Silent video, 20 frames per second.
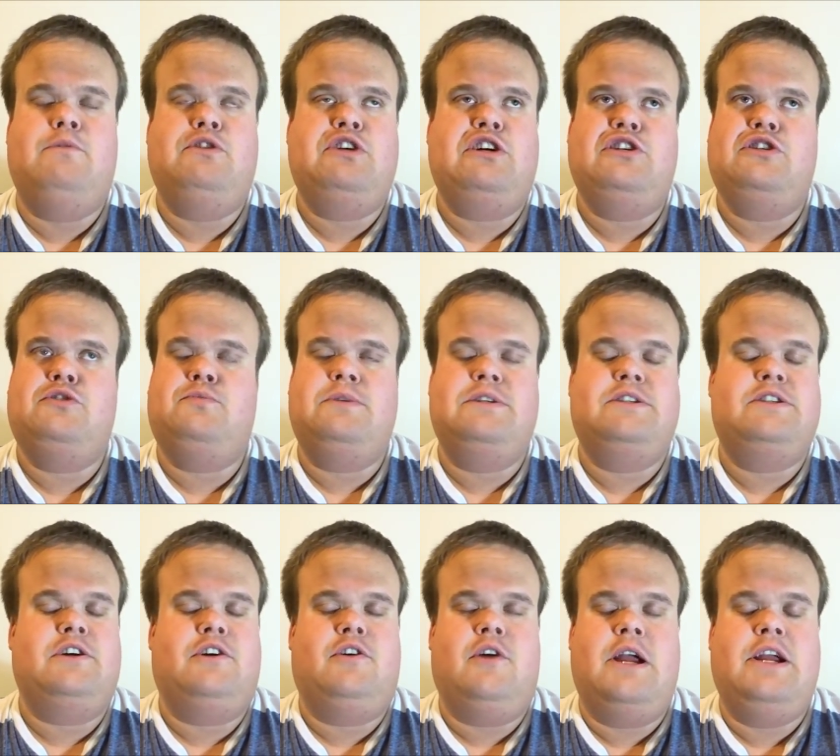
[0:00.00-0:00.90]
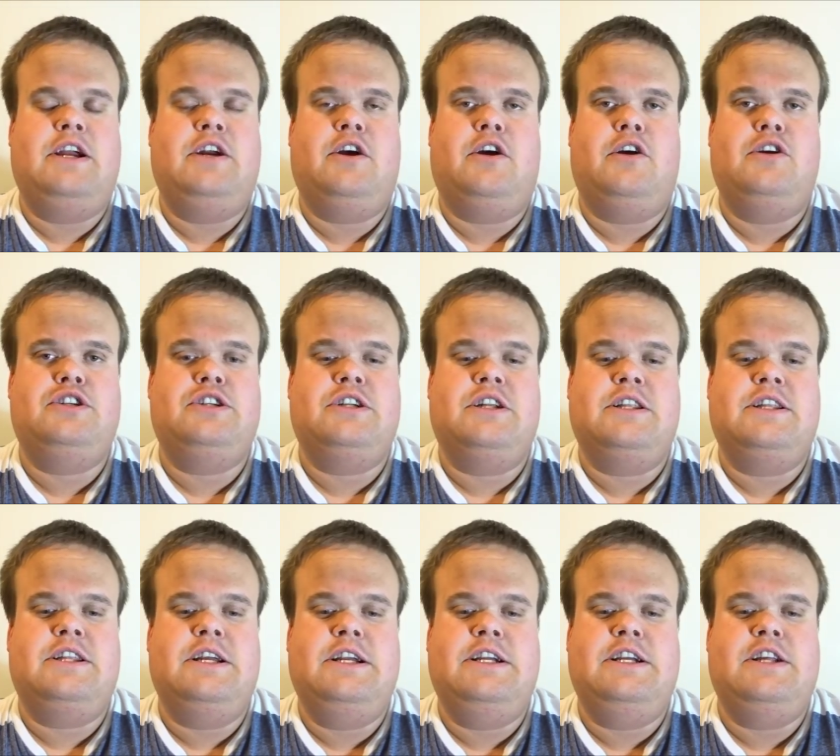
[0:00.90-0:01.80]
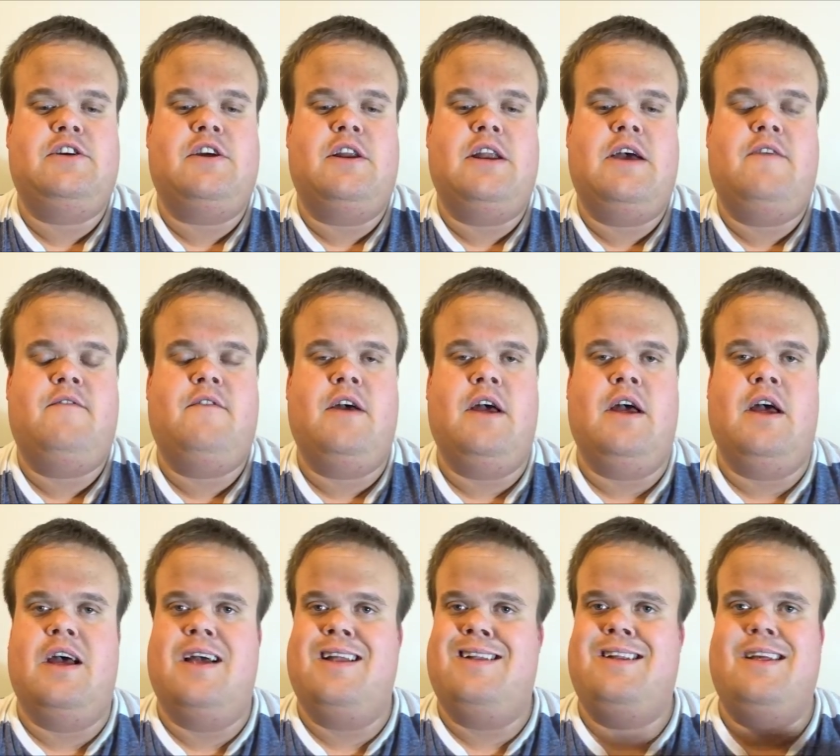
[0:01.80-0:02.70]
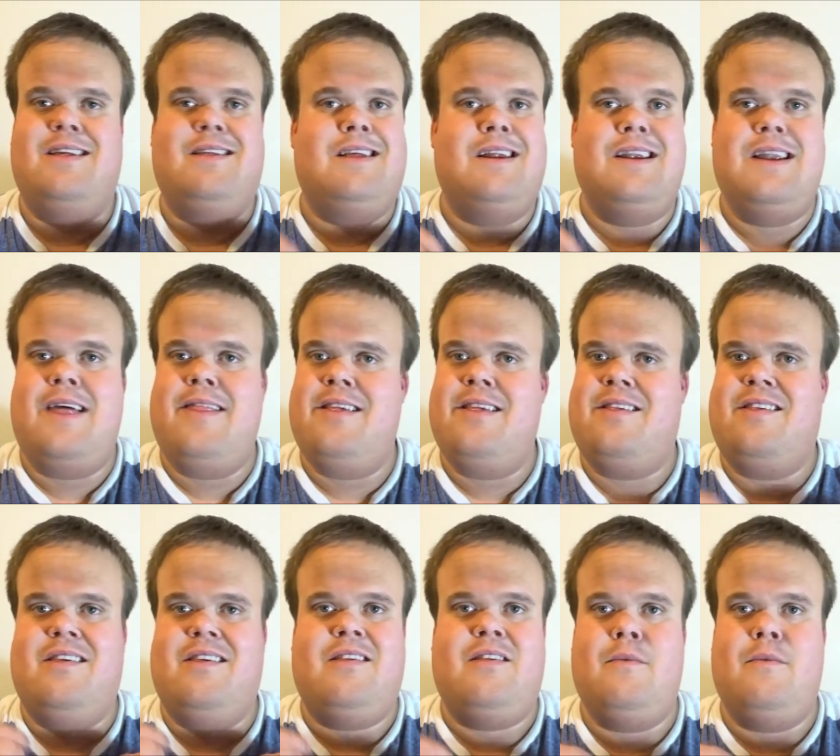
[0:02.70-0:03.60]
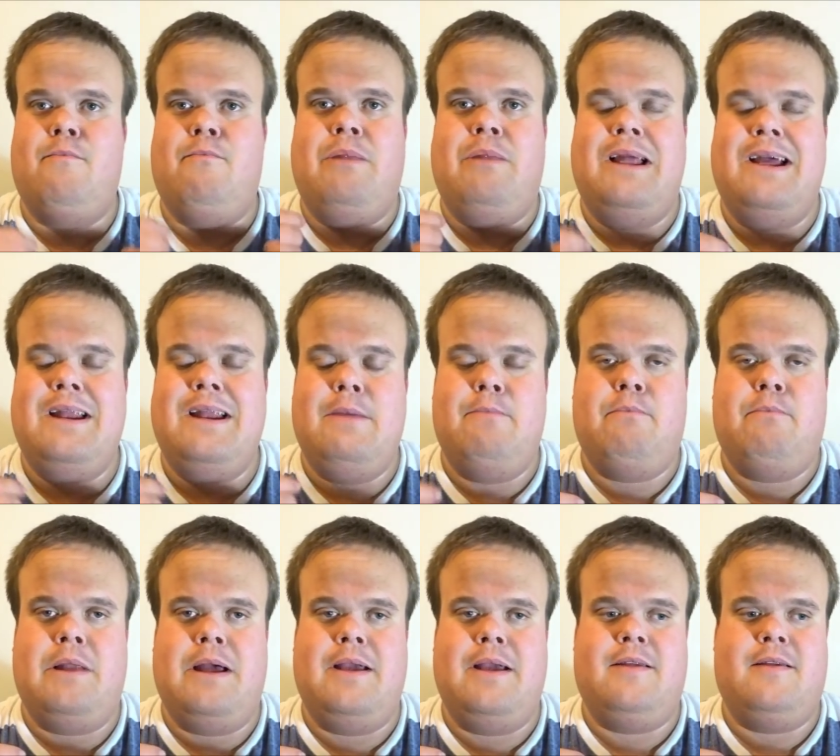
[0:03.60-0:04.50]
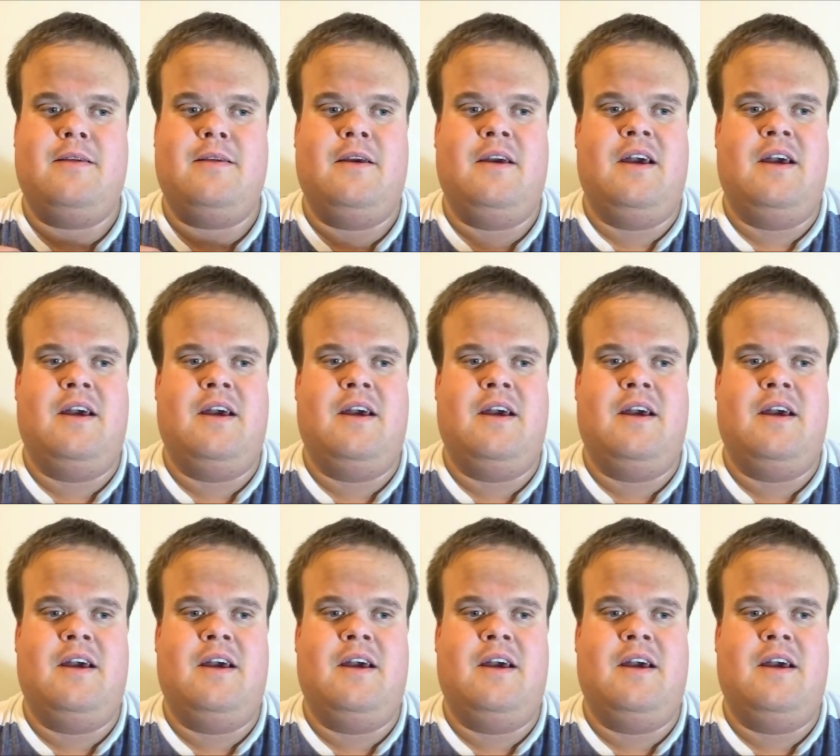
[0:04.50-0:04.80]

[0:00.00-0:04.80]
Joe Smith's a great coach, and I think he's going to have just another system plan in place.